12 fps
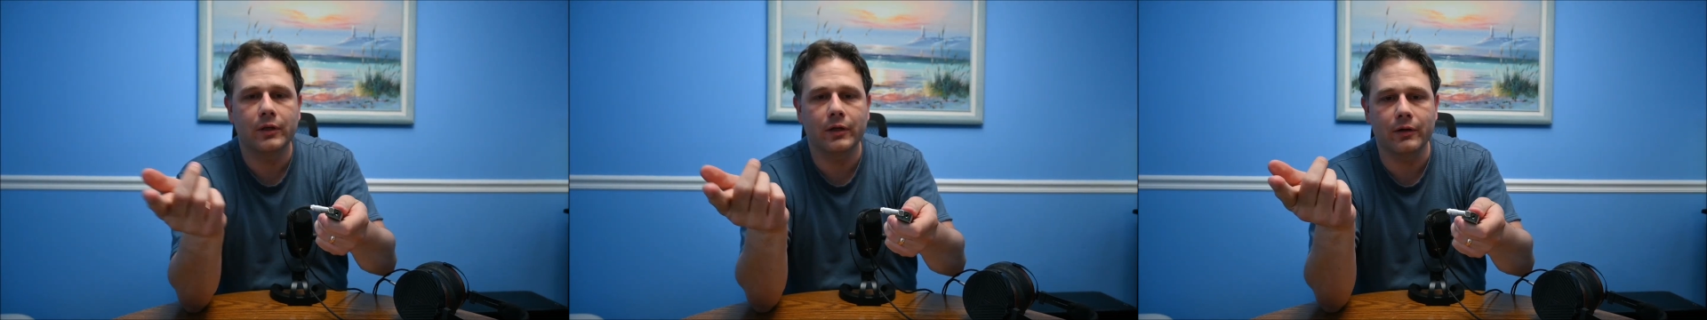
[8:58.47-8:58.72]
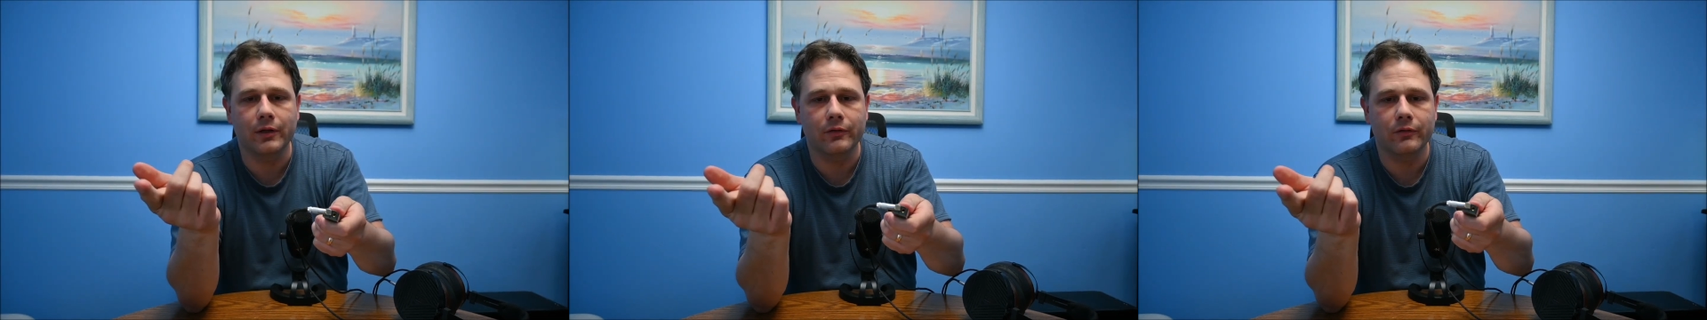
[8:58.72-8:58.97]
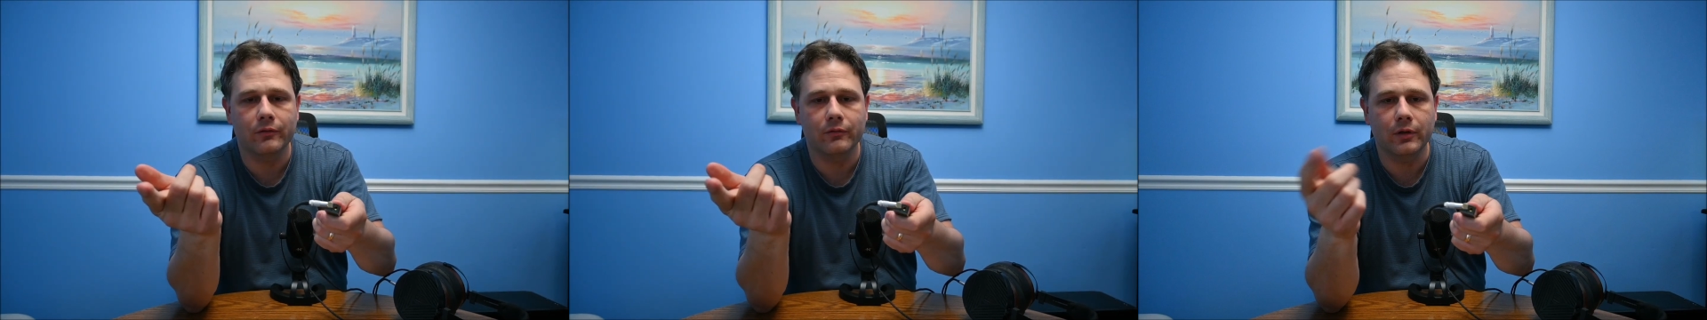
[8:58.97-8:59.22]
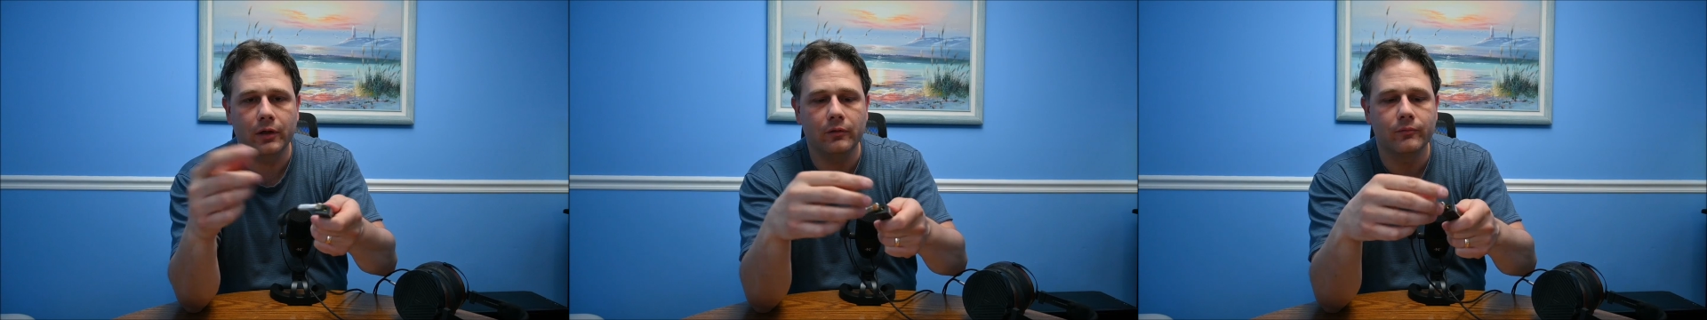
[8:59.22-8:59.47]
There it is,
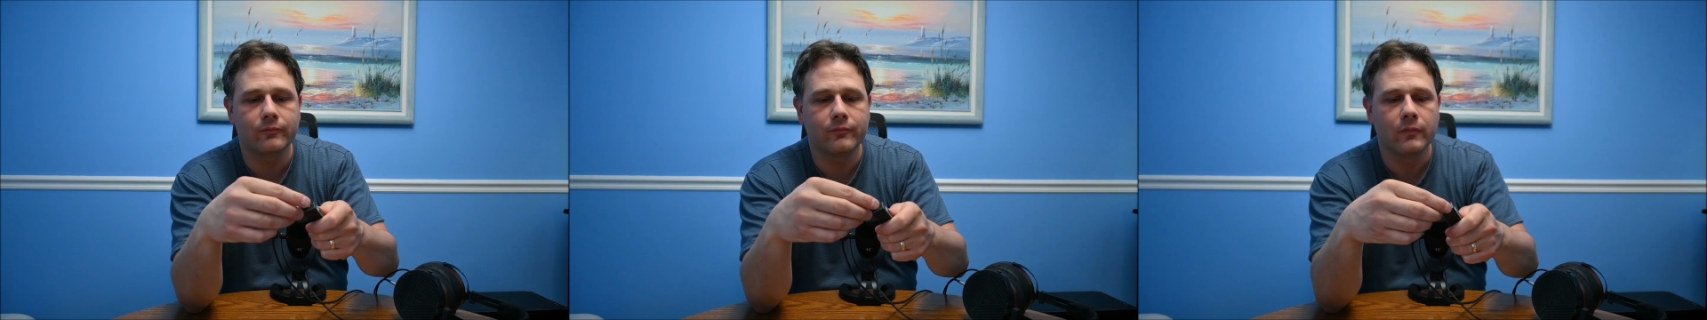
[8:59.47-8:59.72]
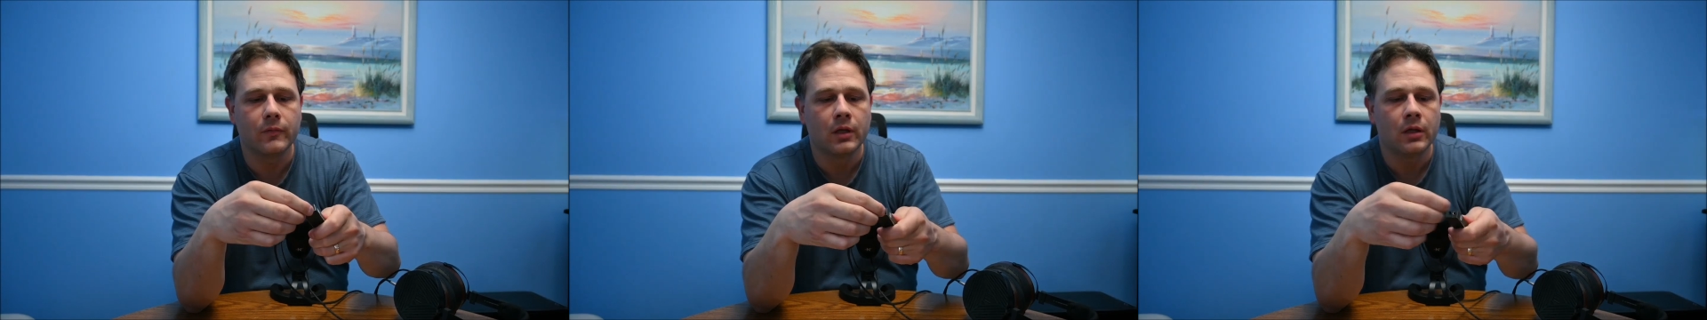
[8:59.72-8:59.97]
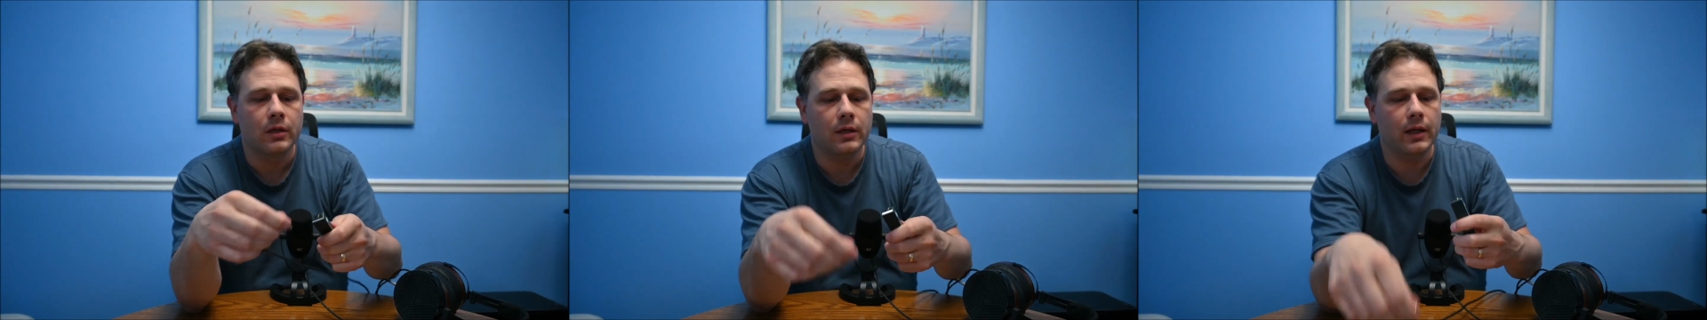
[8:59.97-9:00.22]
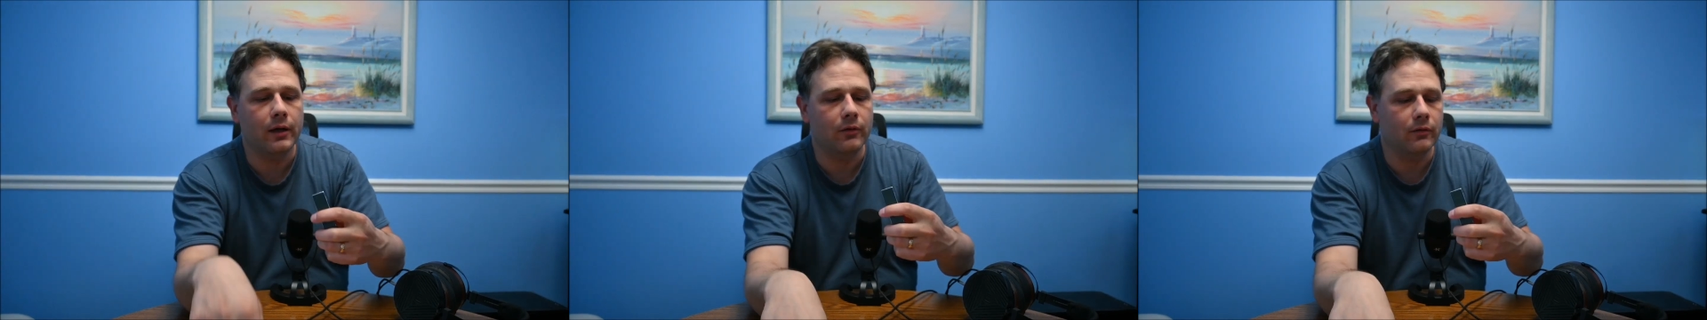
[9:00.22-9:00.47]
right?
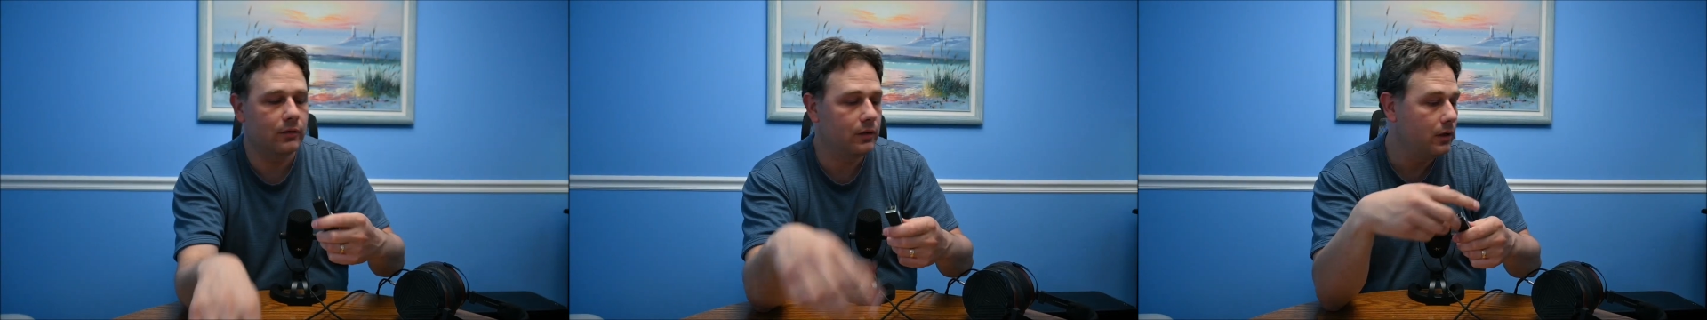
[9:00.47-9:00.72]
Now,